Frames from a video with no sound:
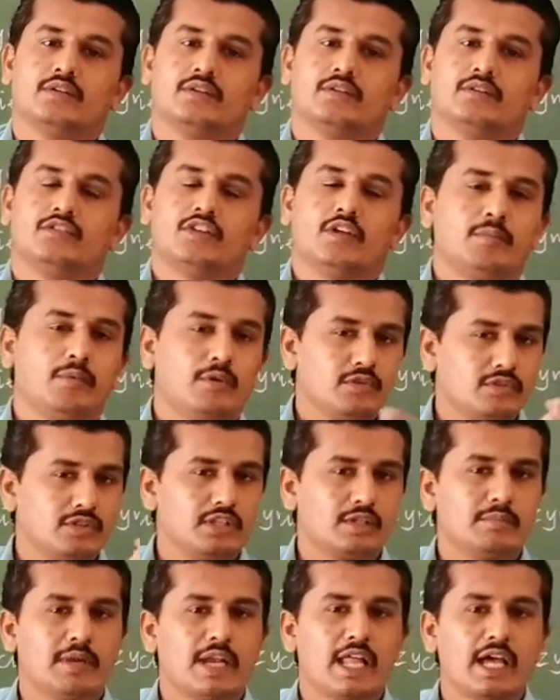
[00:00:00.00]
Suppose
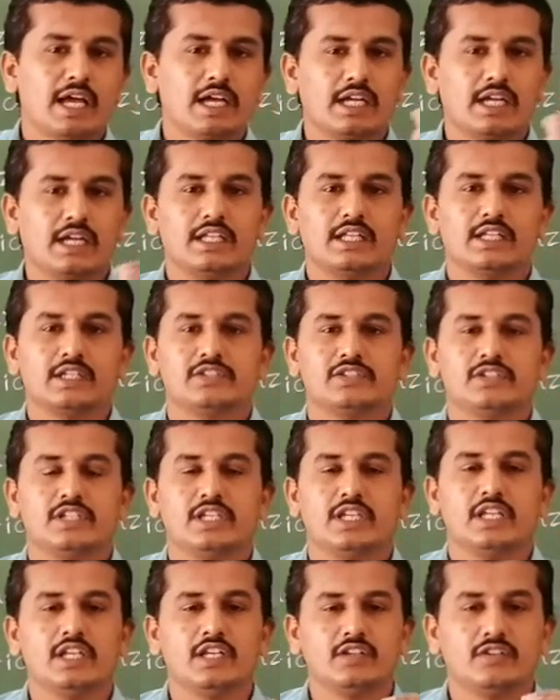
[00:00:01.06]
the black color
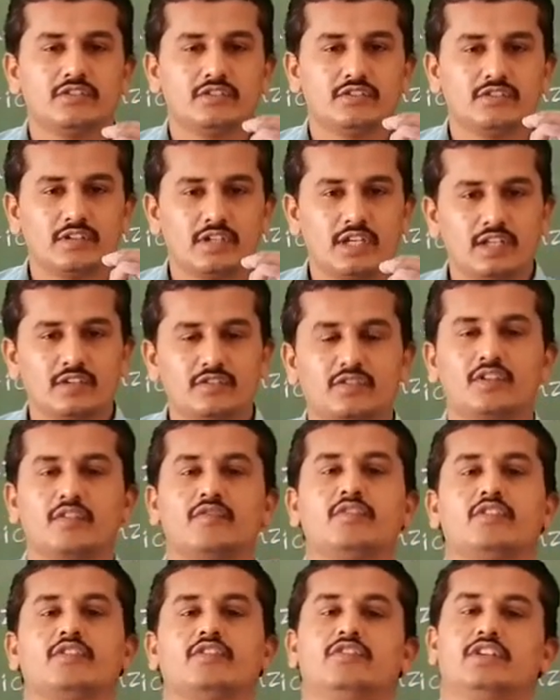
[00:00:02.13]
gene is less
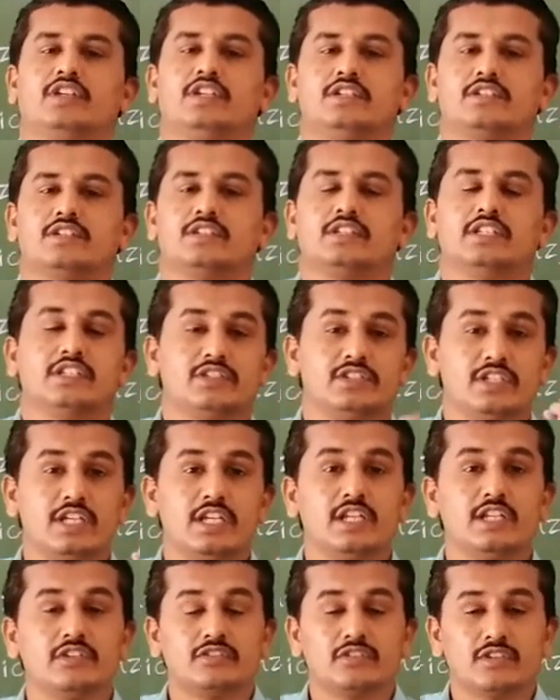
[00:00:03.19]
efficient, the
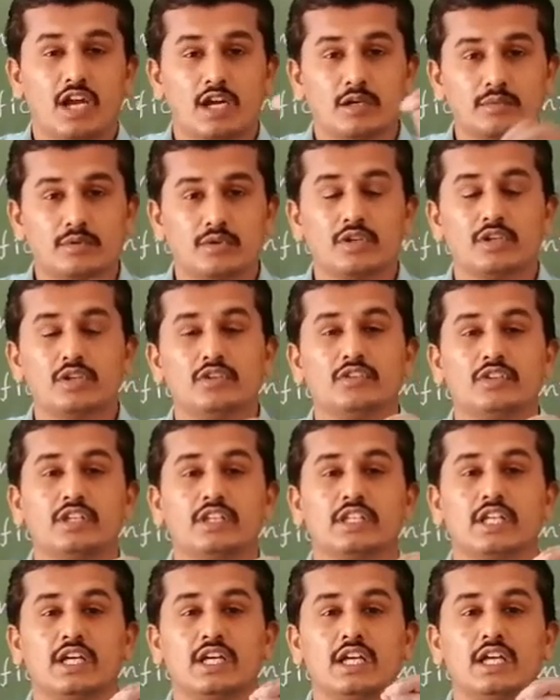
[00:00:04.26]
gene is not
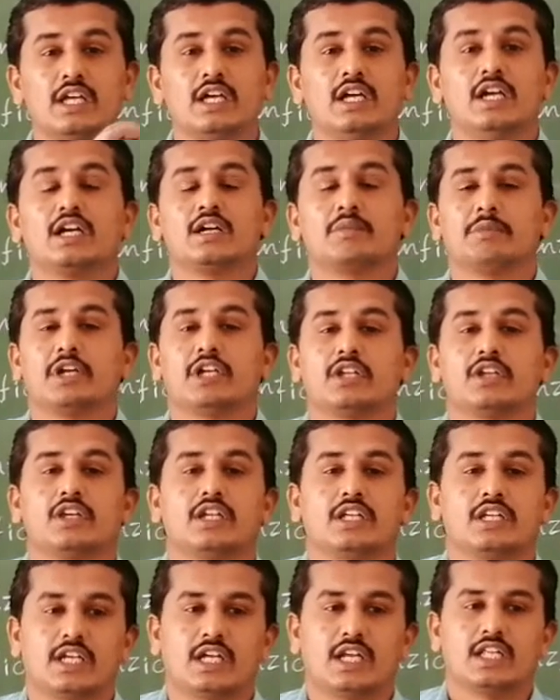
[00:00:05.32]
producing the
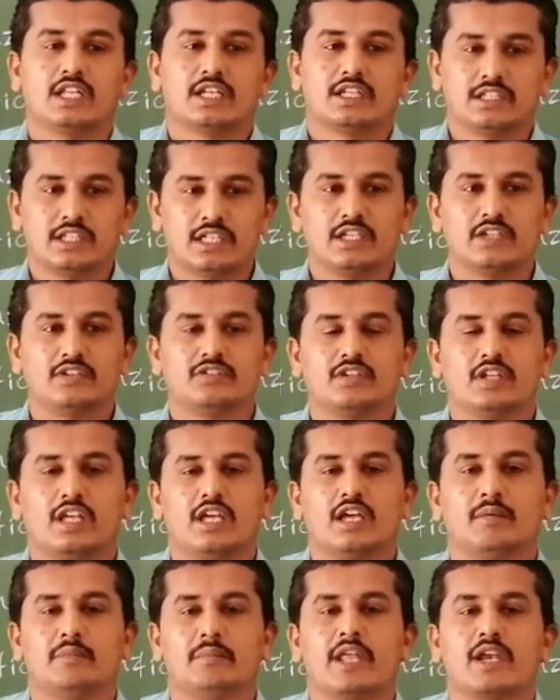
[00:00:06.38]
particular color, that is
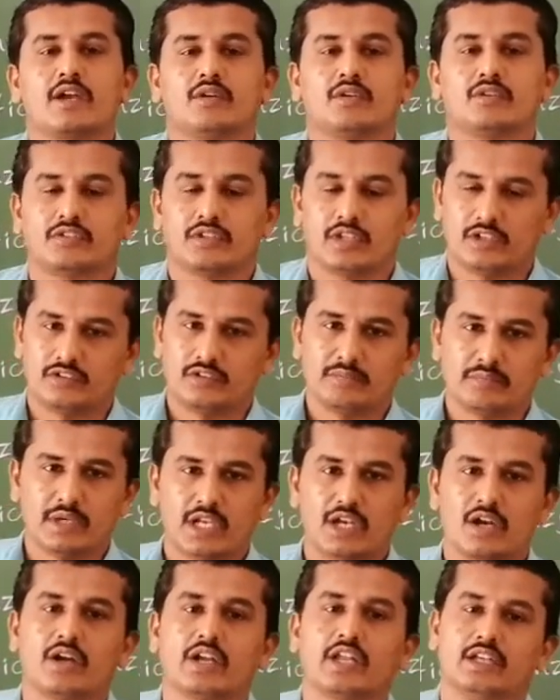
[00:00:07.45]
melanocytes,
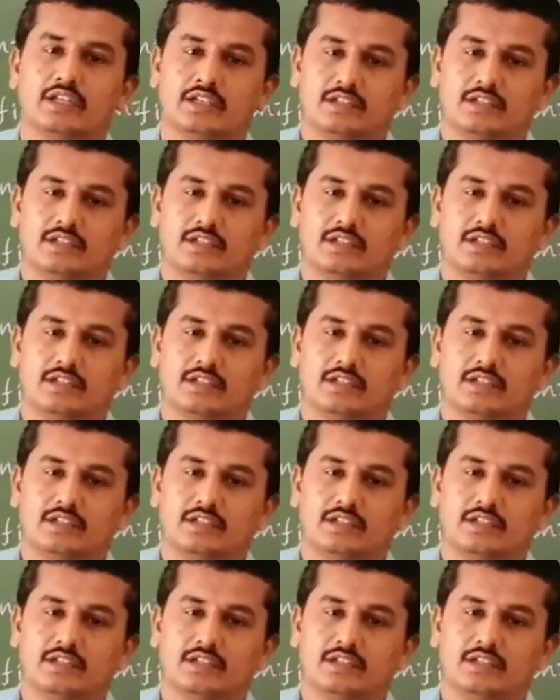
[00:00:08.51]
melanin.